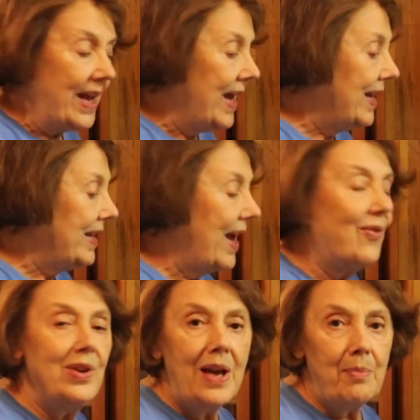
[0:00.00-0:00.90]
and
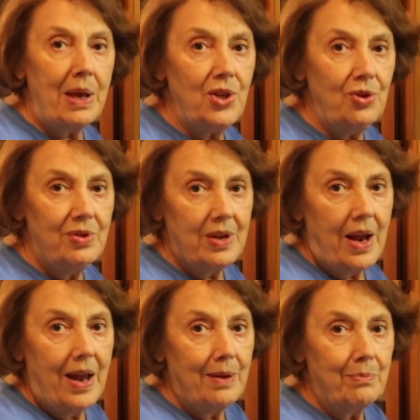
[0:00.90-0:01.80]
every time I use it
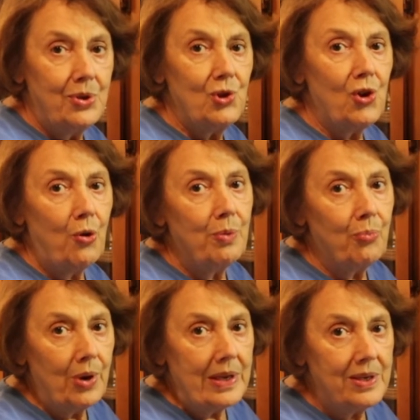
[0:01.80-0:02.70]
I am so
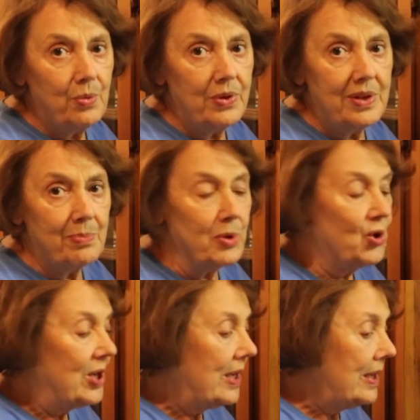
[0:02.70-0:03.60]
impressed with this
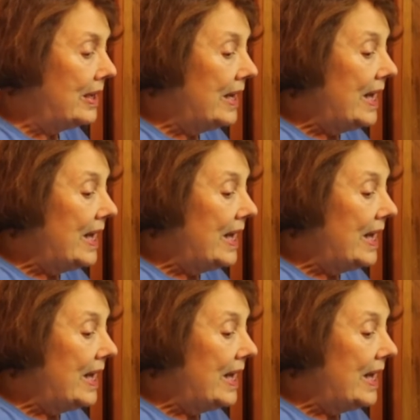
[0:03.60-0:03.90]
machine.